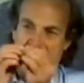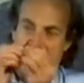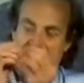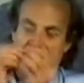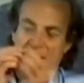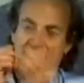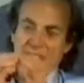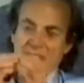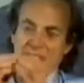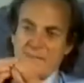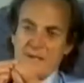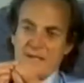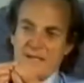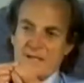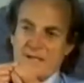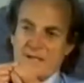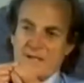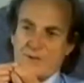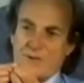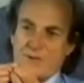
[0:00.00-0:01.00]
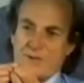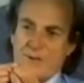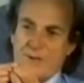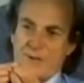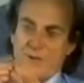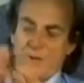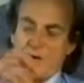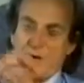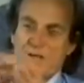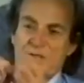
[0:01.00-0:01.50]
They like to be next to each other.
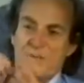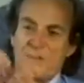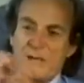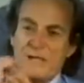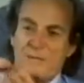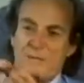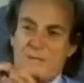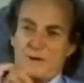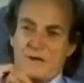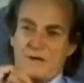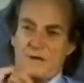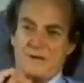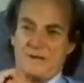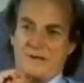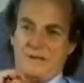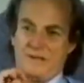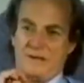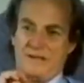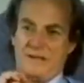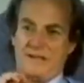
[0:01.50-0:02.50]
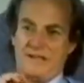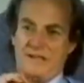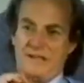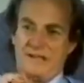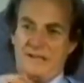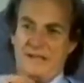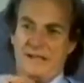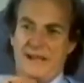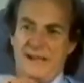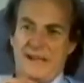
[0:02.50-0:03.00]
They want as many partners as they
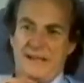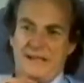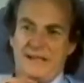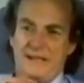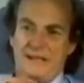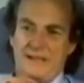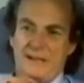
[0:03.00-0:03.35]
can get.